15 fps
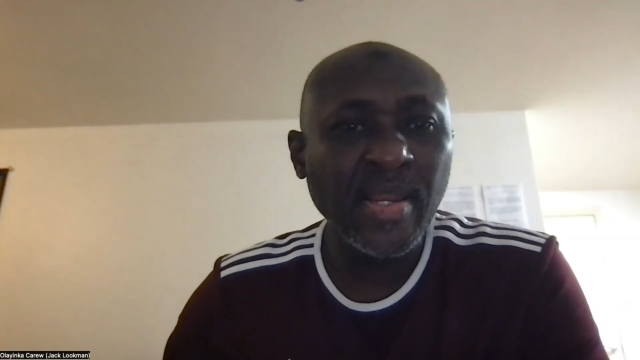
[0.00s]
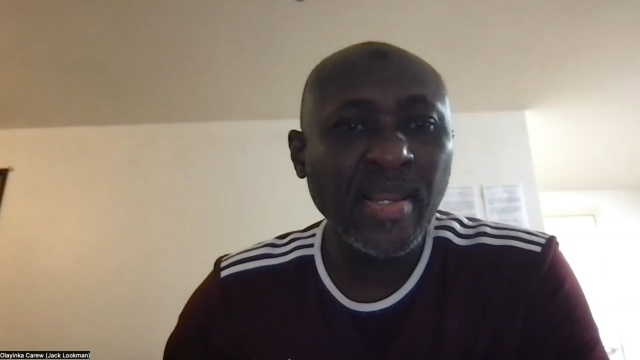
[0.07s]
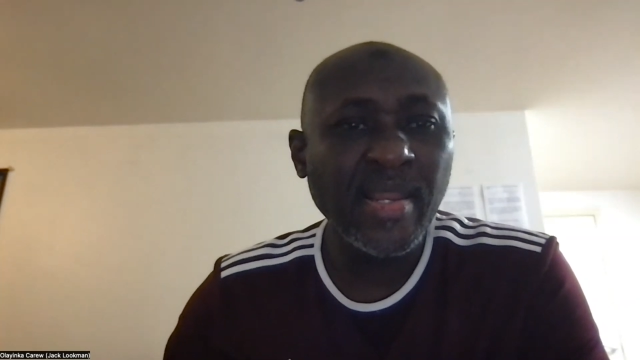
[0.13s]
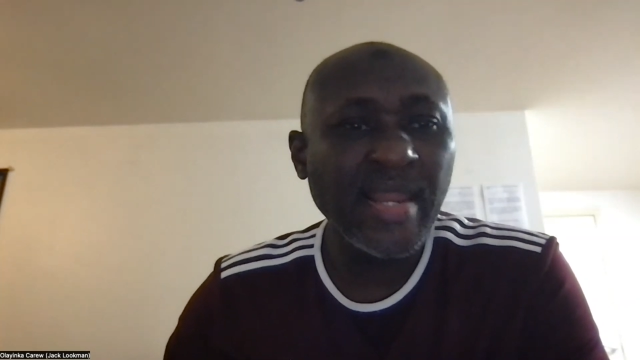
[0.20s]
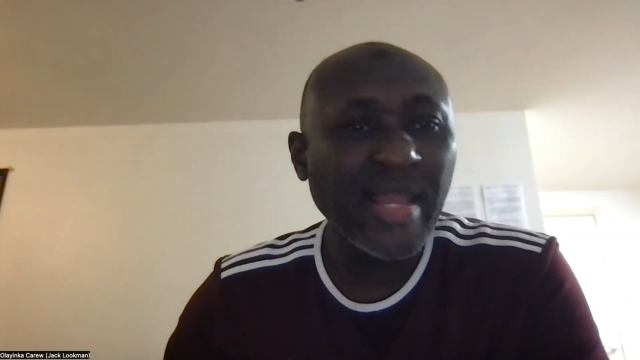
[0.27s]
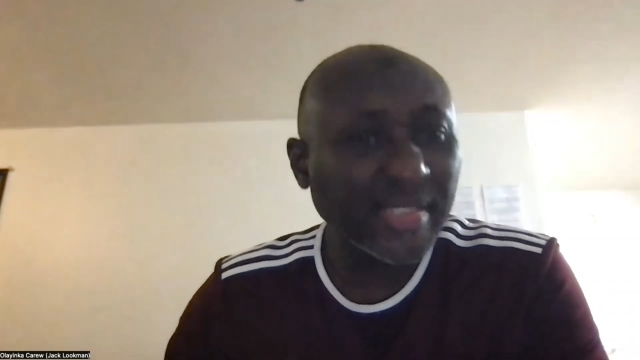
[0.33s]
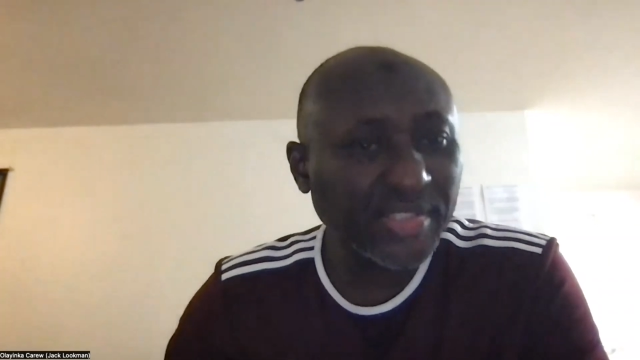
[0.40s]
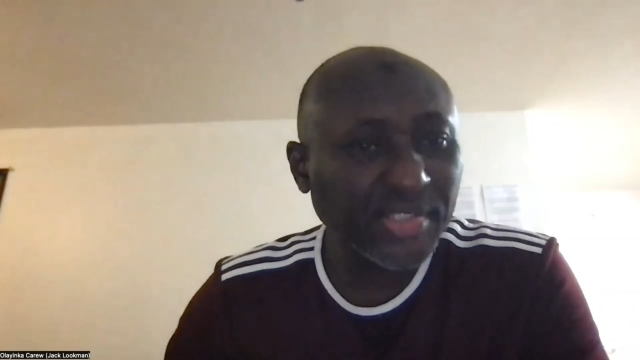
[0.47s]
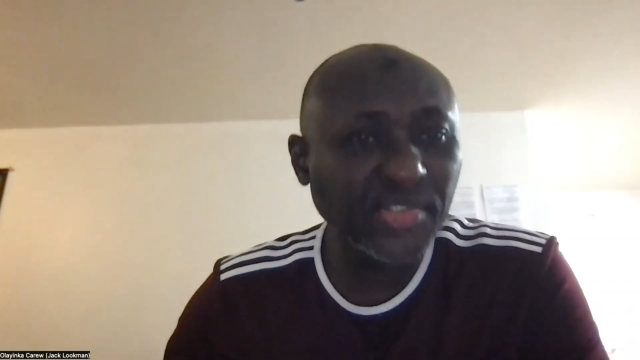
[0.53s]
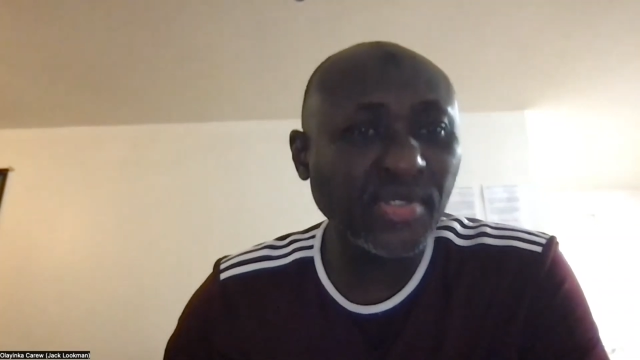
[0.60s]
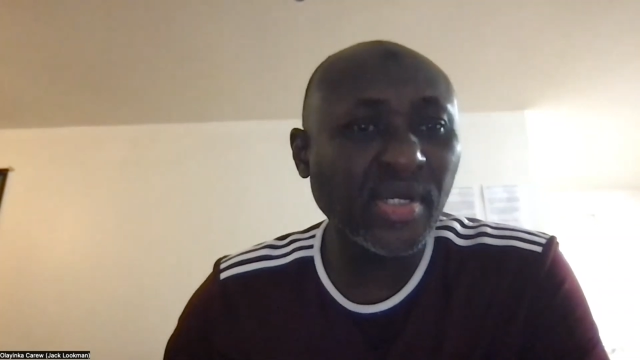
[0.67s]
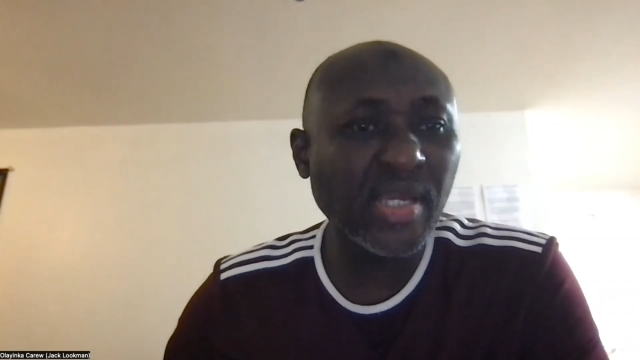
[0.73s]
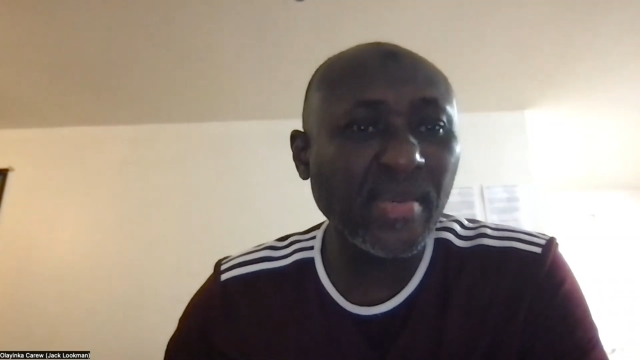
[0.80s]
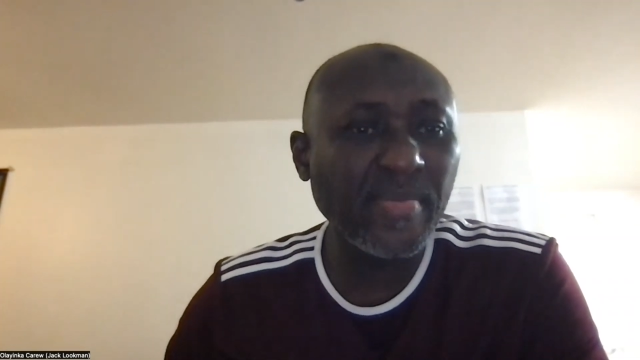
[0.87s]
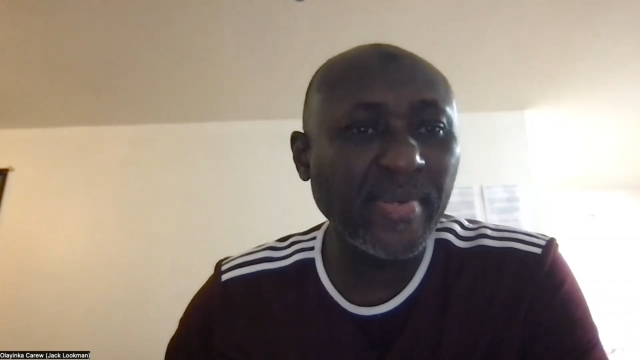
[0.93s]
Let's
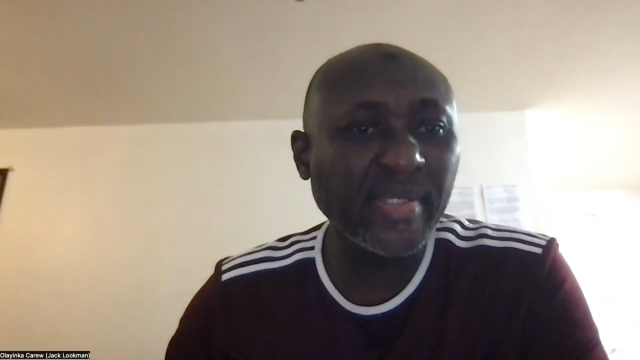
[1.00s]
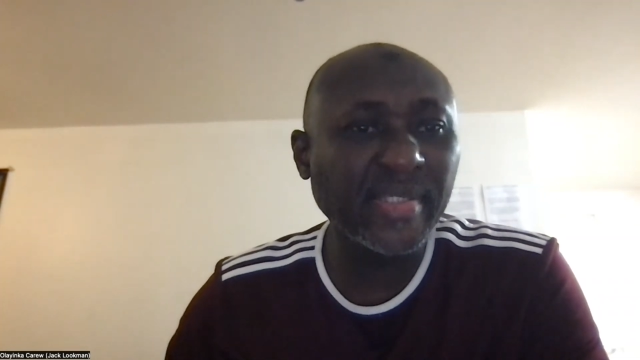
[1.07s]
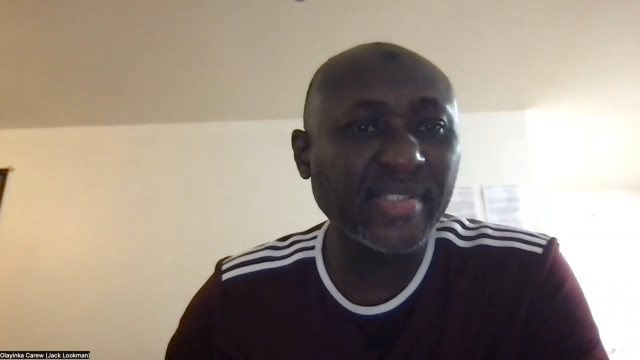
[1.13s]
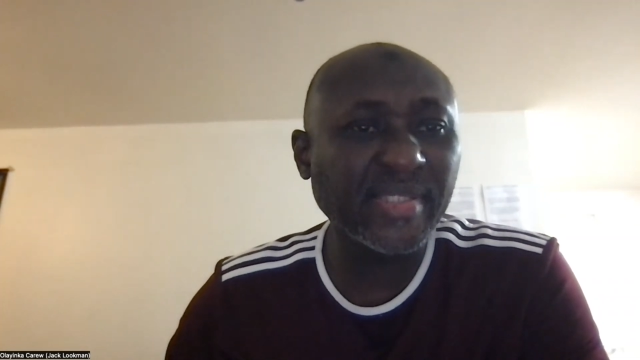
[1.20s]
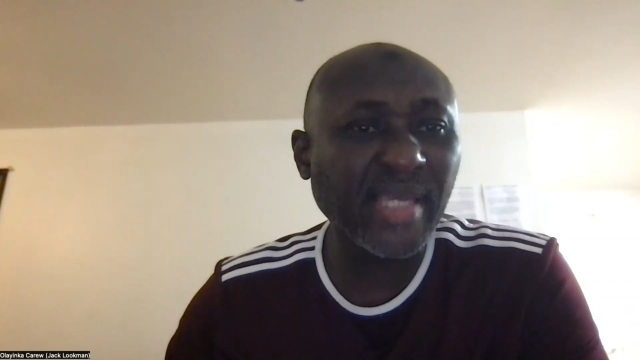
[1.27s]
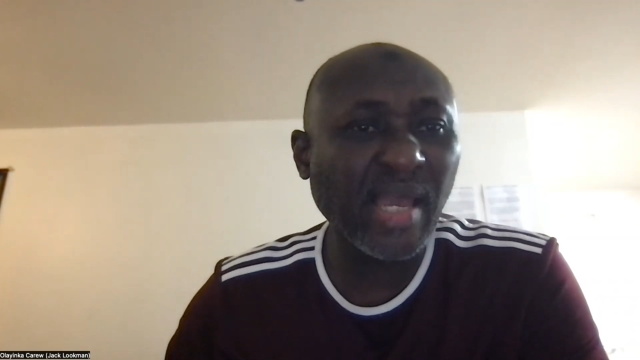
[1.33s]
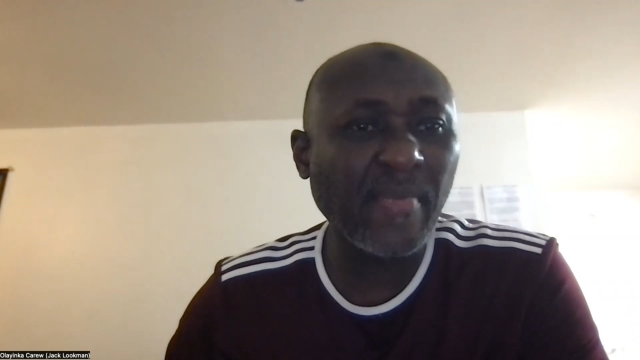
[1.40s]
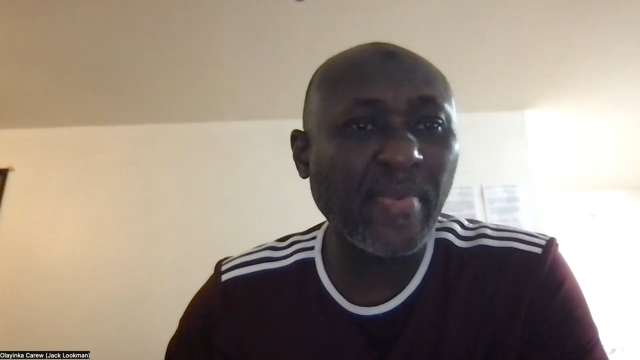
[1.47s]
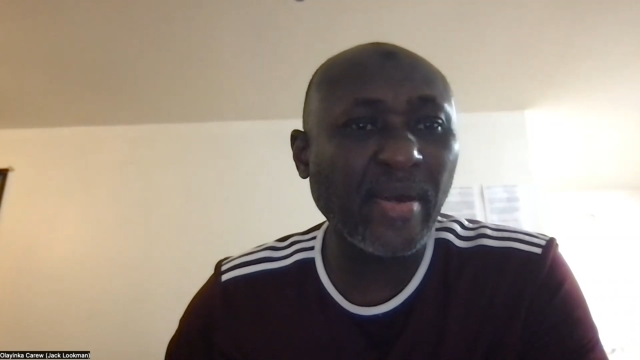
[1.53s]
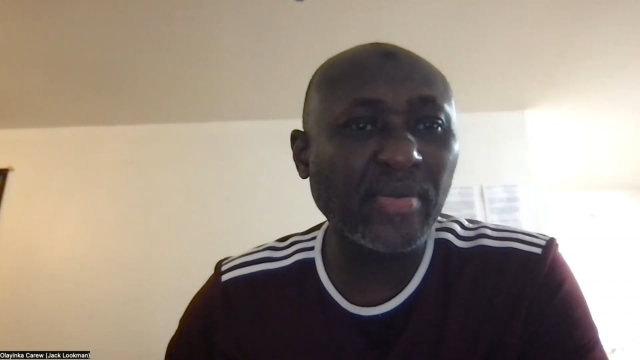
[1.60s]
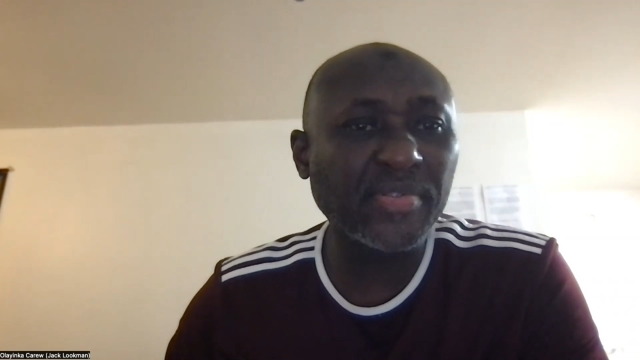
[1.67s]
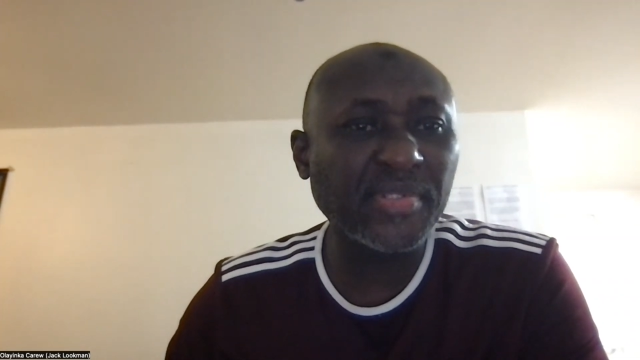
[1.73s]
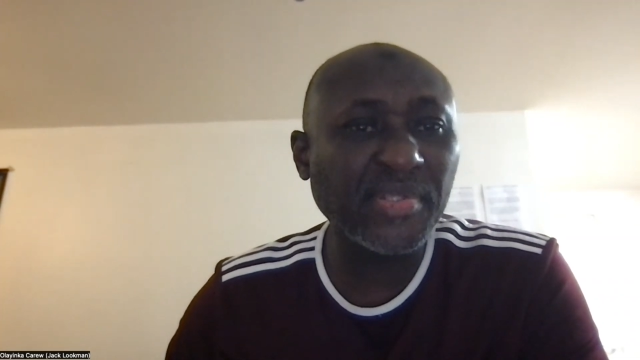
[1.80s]
talk a bit about